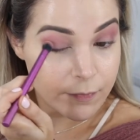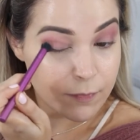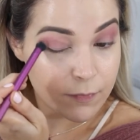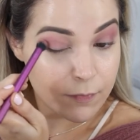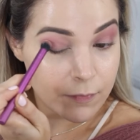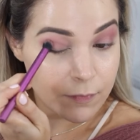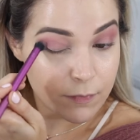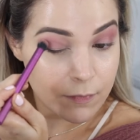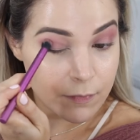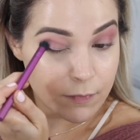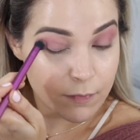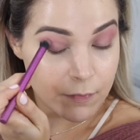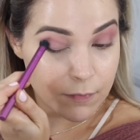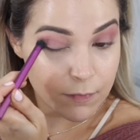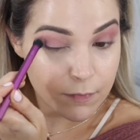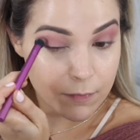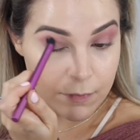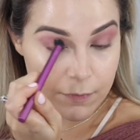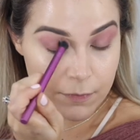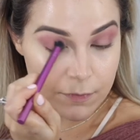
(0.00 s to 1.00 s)

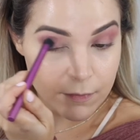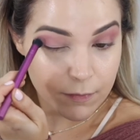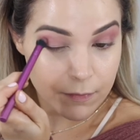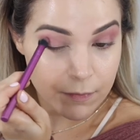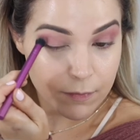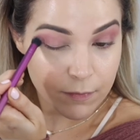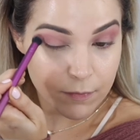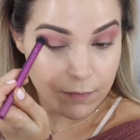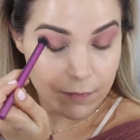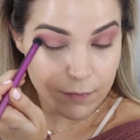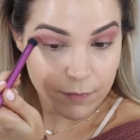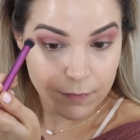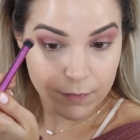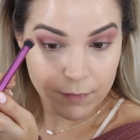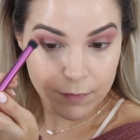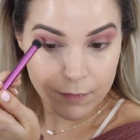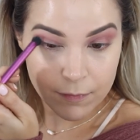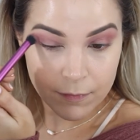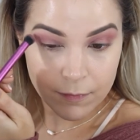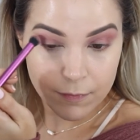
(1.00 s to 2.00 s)

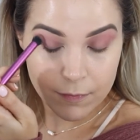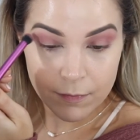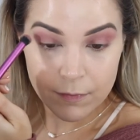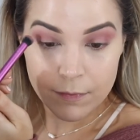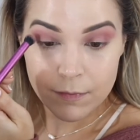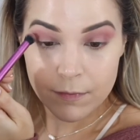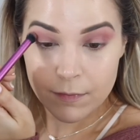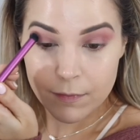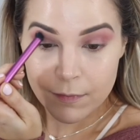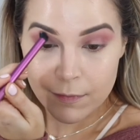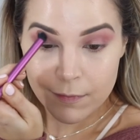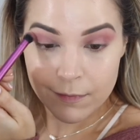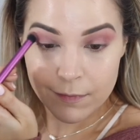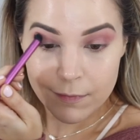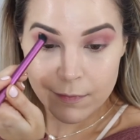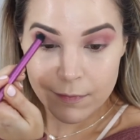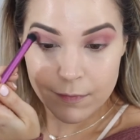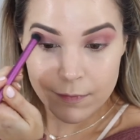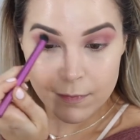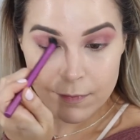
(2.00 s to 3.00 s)

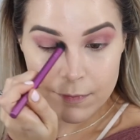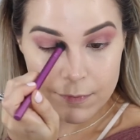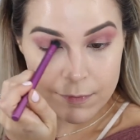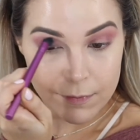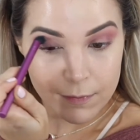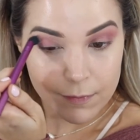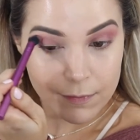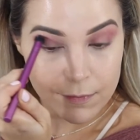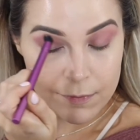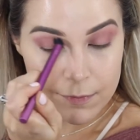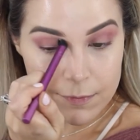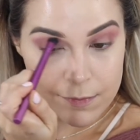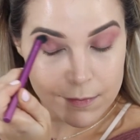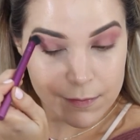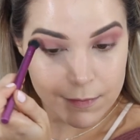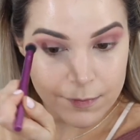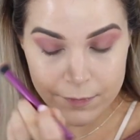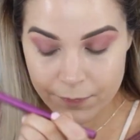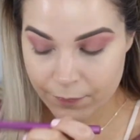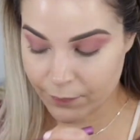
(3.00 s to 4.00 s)

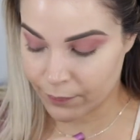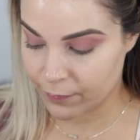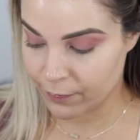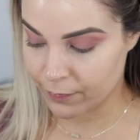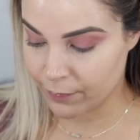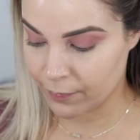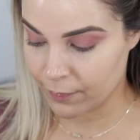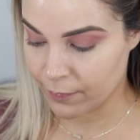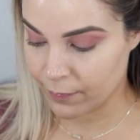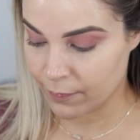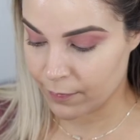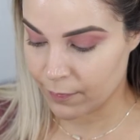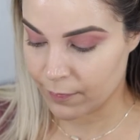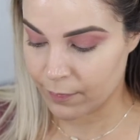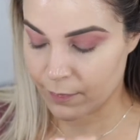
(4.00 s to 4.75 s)
No one is speaking in this clip.